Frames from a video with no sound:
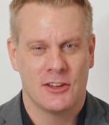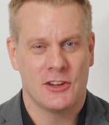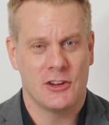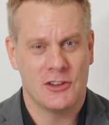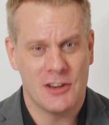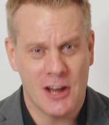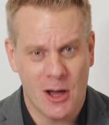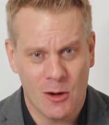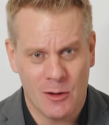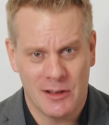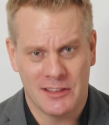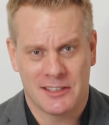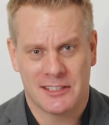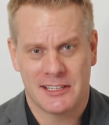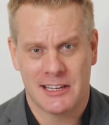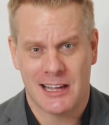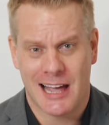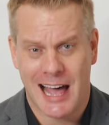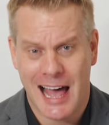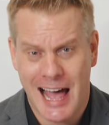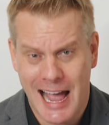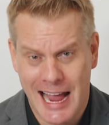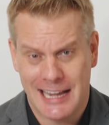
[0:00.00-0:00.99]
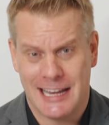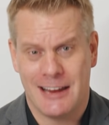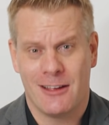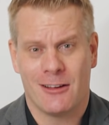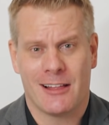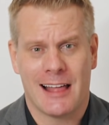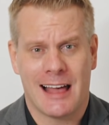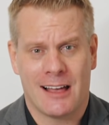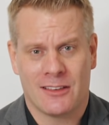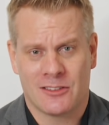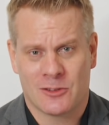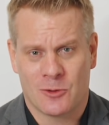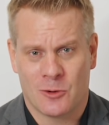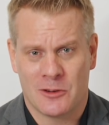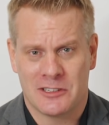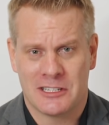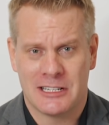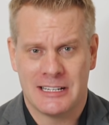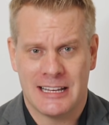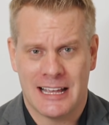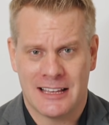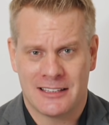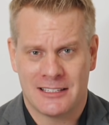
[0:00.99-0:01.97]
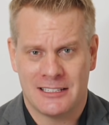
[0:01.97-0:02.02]
you know it's the ideal
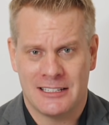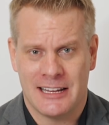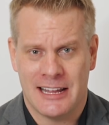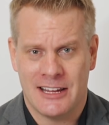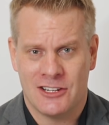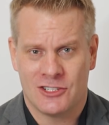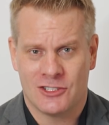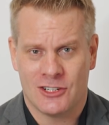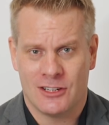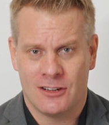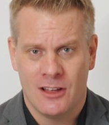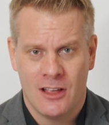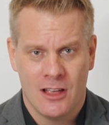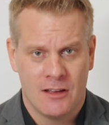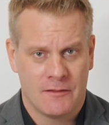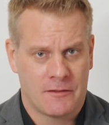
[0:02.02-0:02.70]
outsourcing destination